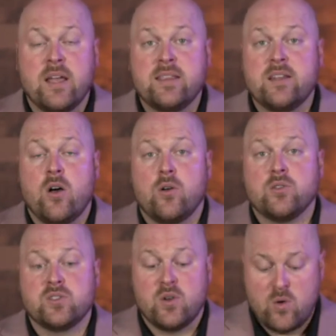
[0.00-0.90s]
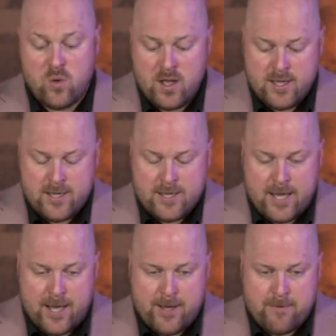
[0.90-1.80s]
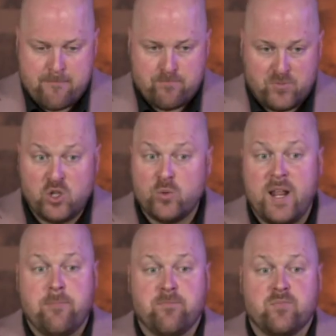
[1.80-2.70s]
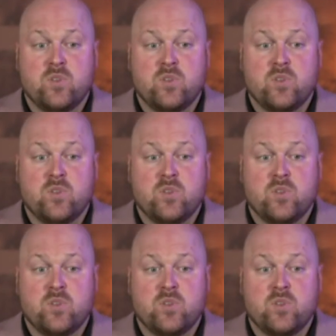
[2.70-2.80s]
And then also Q&A.